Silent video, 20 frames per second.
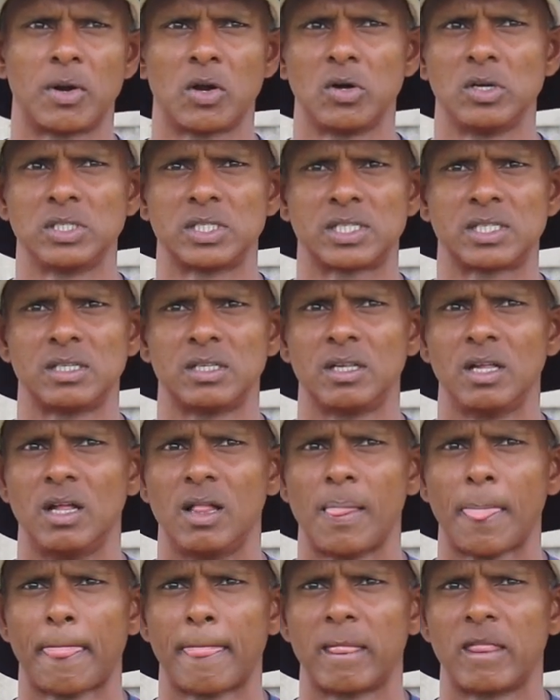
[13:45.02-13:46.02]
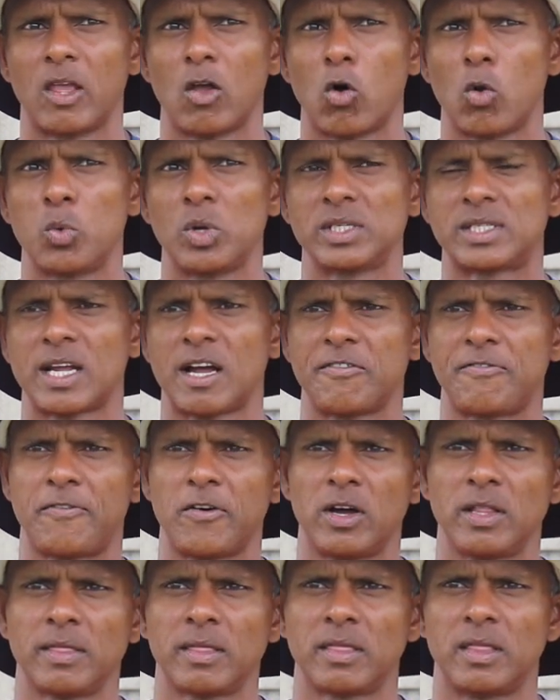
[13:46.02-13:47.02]
girls. They always have
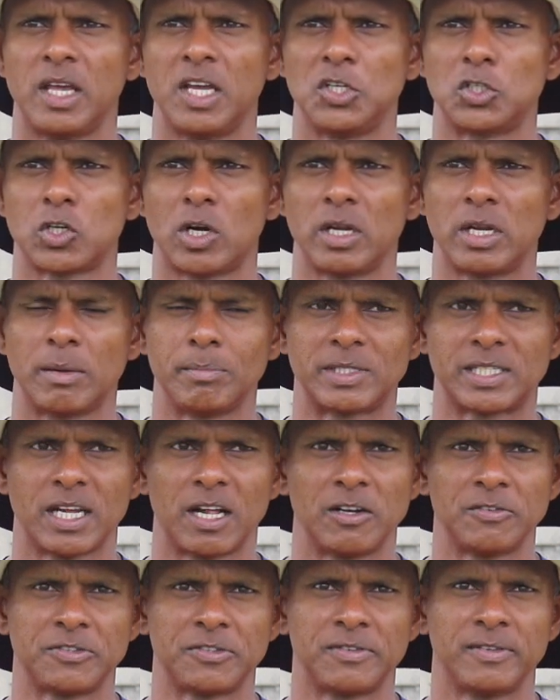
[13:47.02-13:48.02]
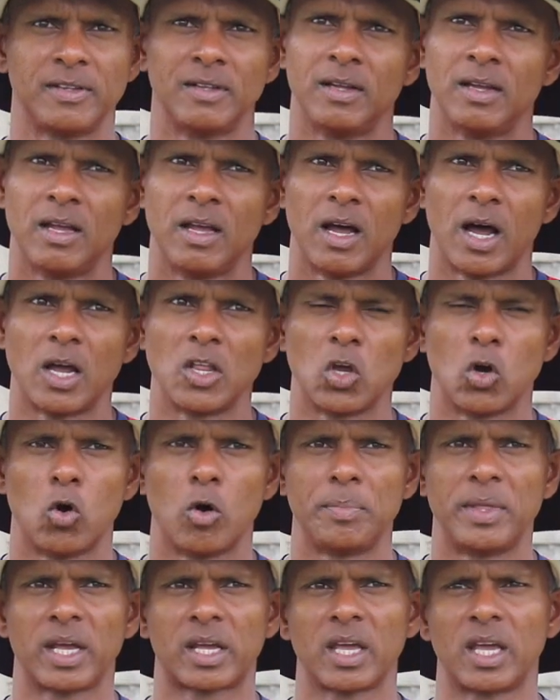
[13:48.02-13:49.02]
fun, they enjoy themselves, and you
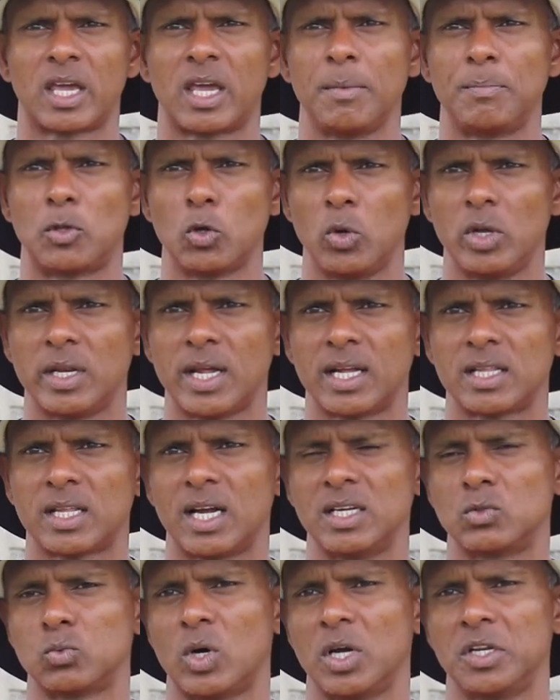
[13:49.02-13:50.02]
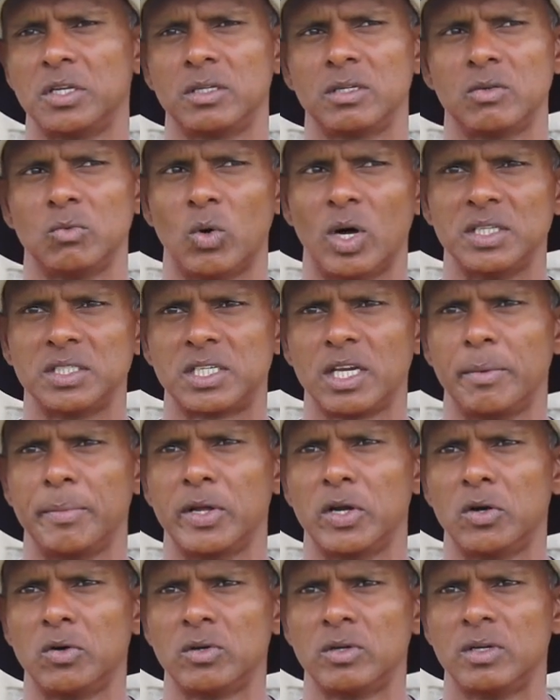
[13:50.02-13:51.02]
hope they can keep doing that as one, one team, you
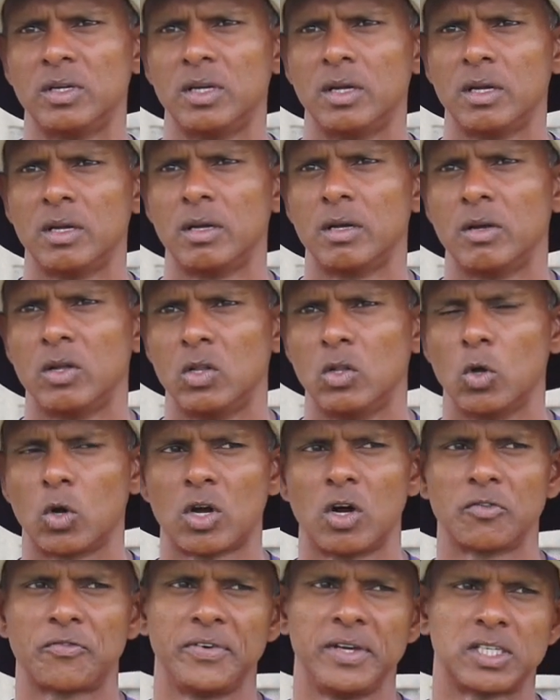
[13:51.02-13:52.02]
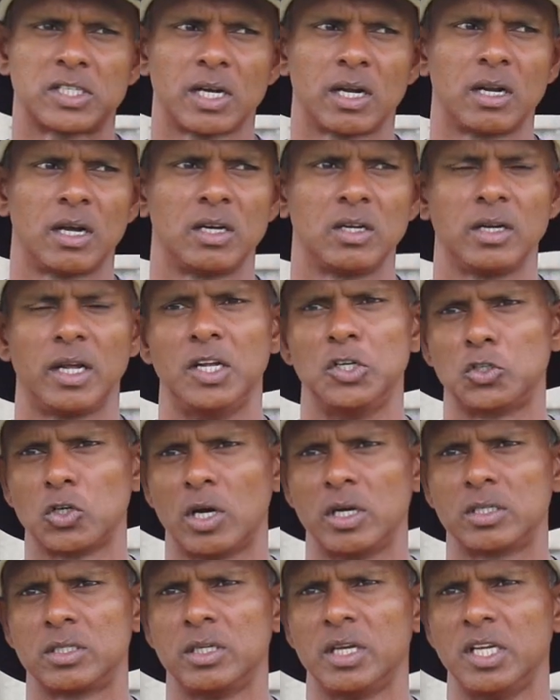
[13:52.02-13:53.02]
know? Look out for each other and
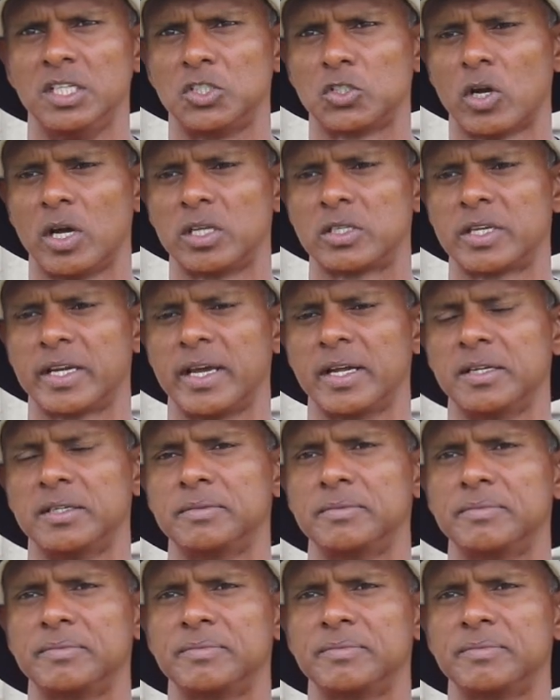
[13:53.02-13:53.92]
enjoy, enjoy it together.